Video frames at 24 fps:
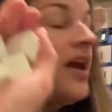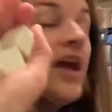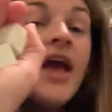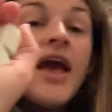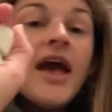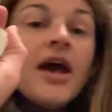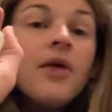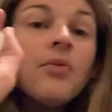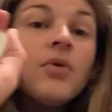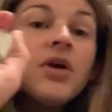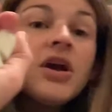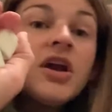
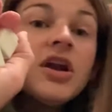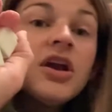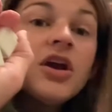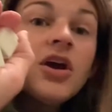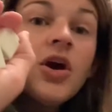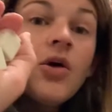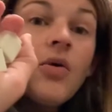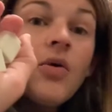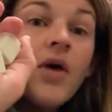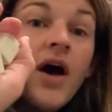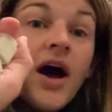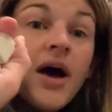and we're gonna
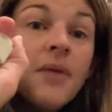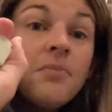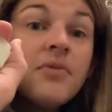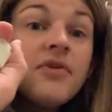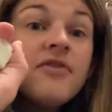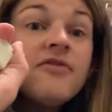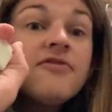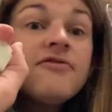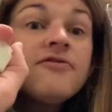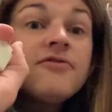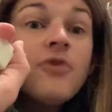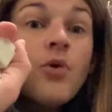go up
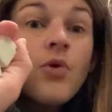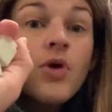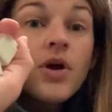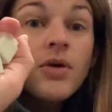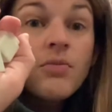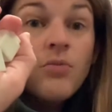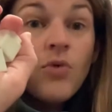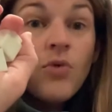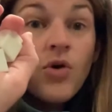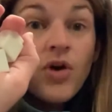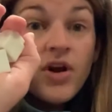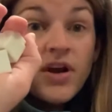4
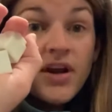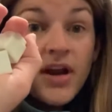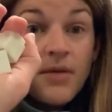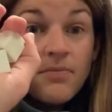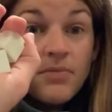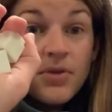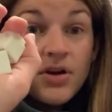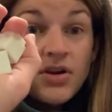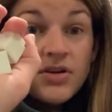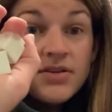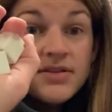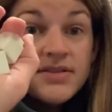more
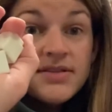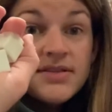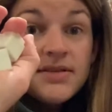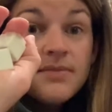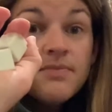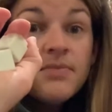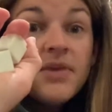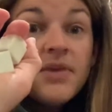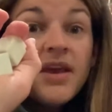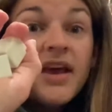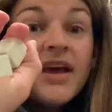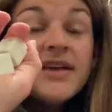numbers
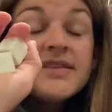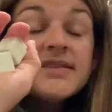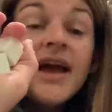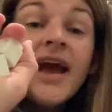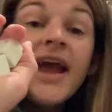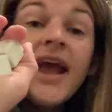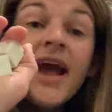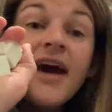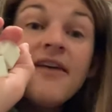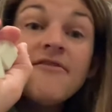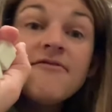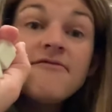because I
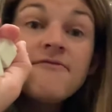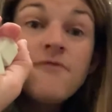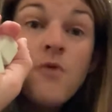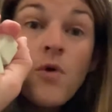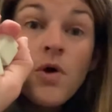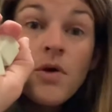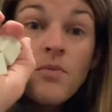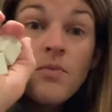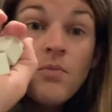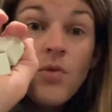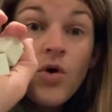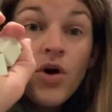have
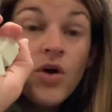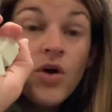4 more